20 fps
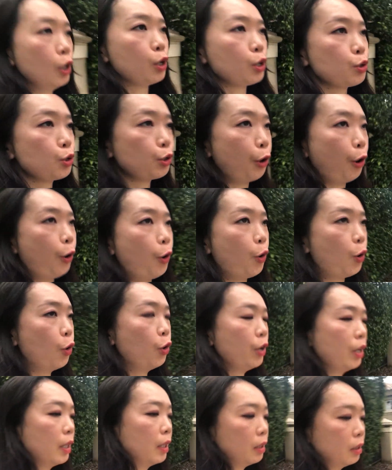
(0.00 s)

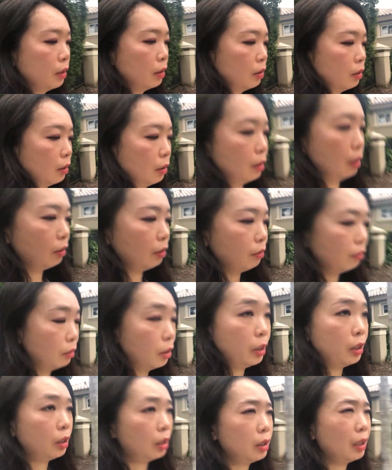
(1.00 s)
So
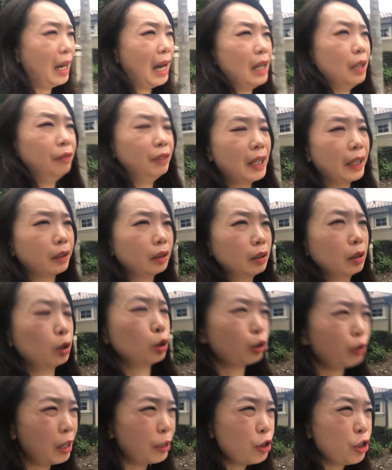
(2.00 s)
they're kind of like the
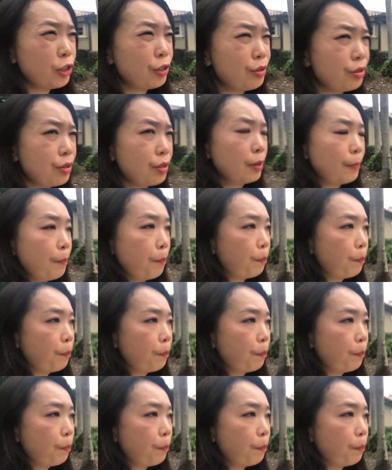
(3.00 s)
crutches.